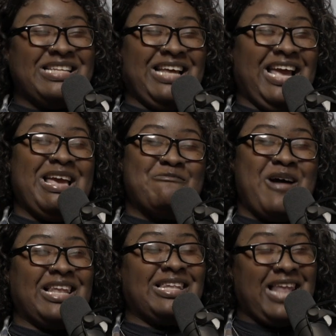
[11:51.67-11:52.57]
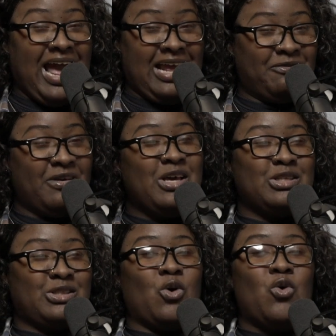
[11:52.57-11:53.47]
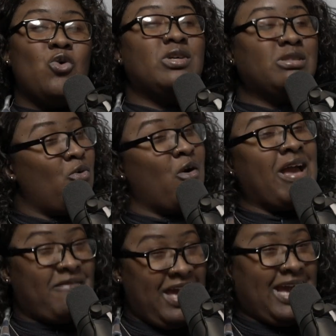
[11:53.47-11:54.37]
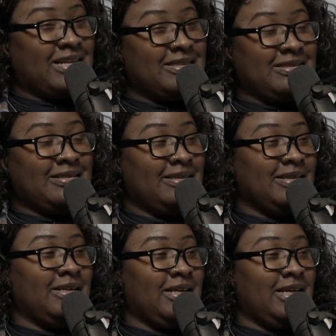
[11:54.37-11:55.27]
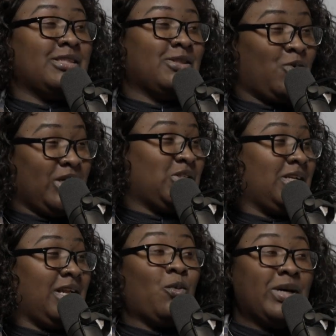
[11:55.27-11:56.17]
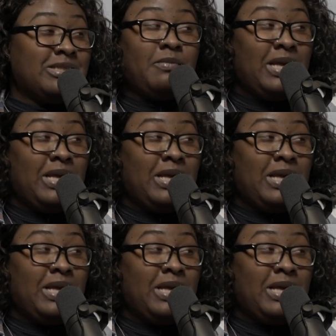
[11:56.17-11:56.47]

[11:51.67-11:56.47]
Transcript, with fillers: day in my life. So who was more advanced? is the question. It wasn't